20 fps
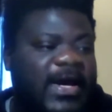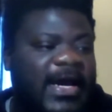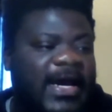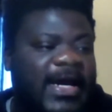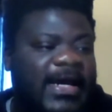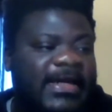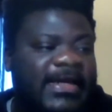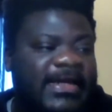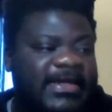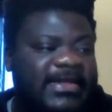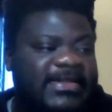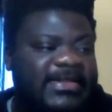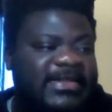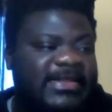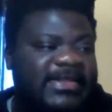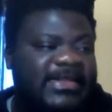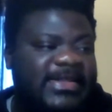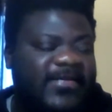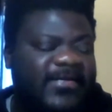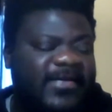And this
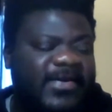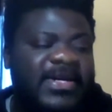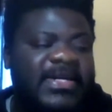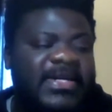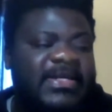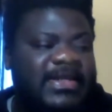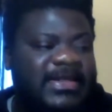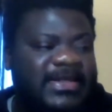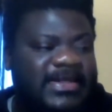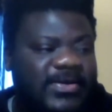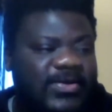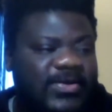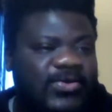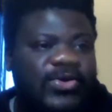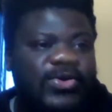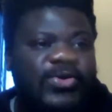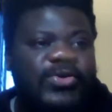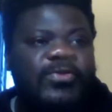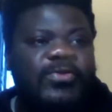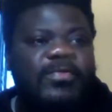is a very detailed
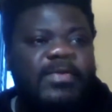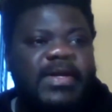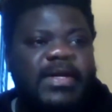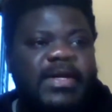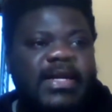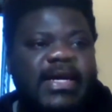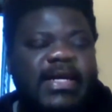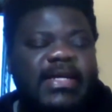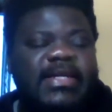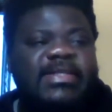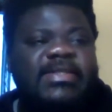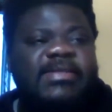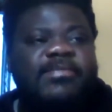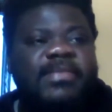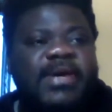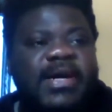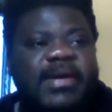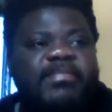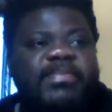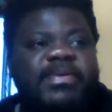document that is
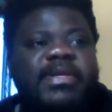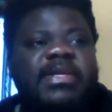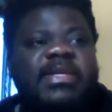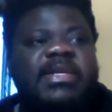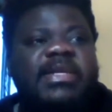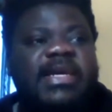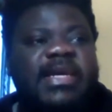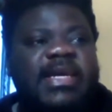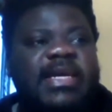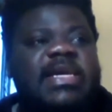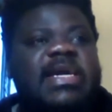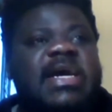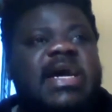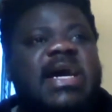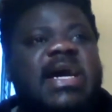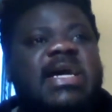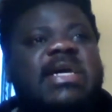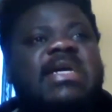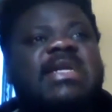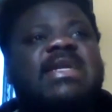mapping
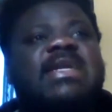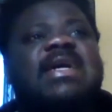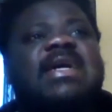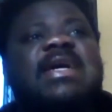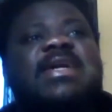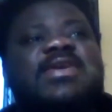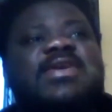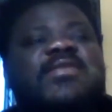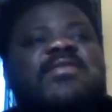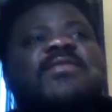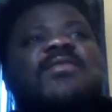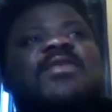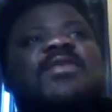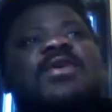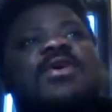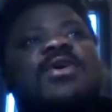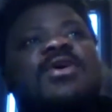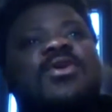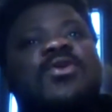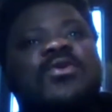AI and kind of
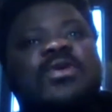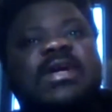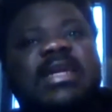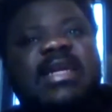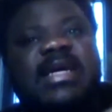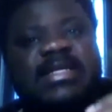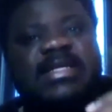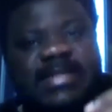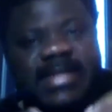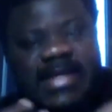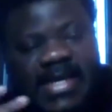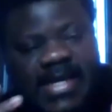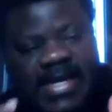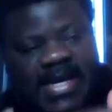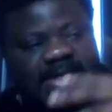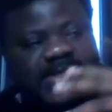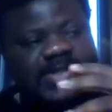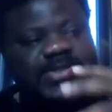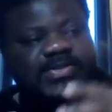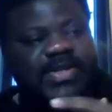looking at
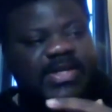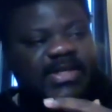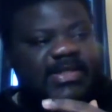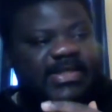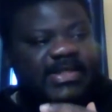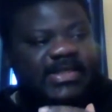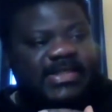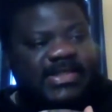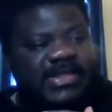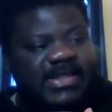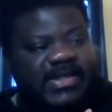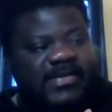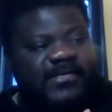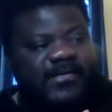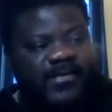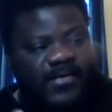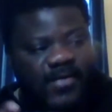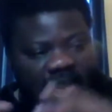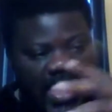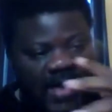AI strategy
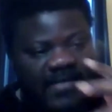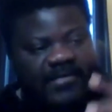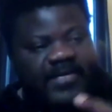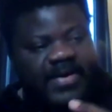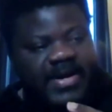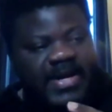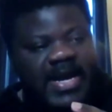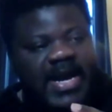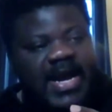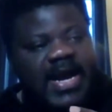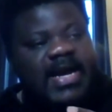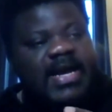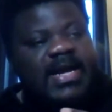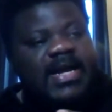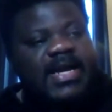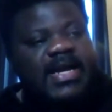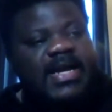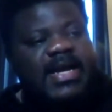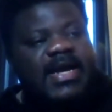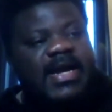for Africa
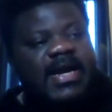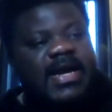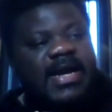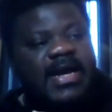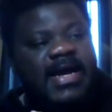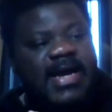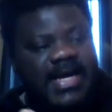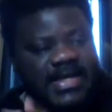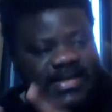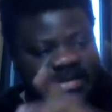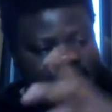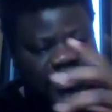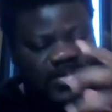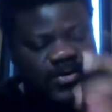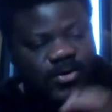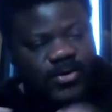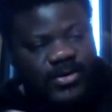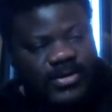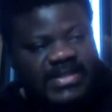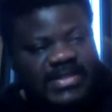as a
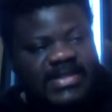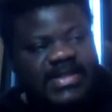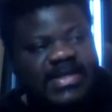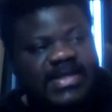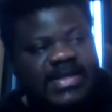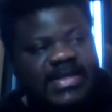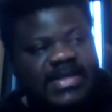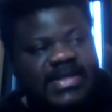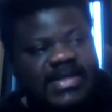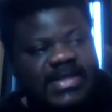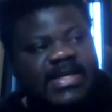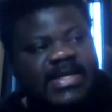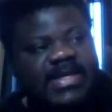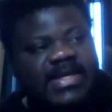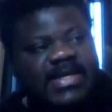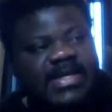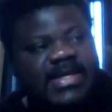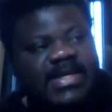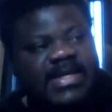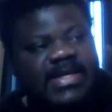continent
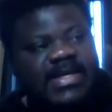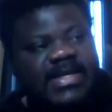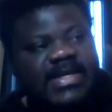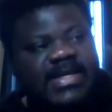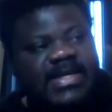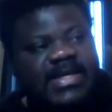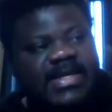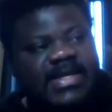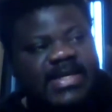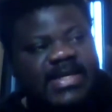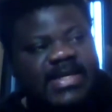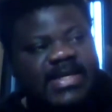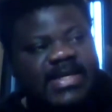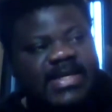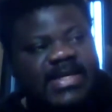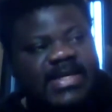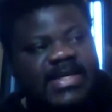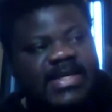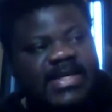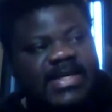and certain
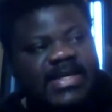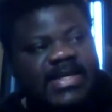ideas,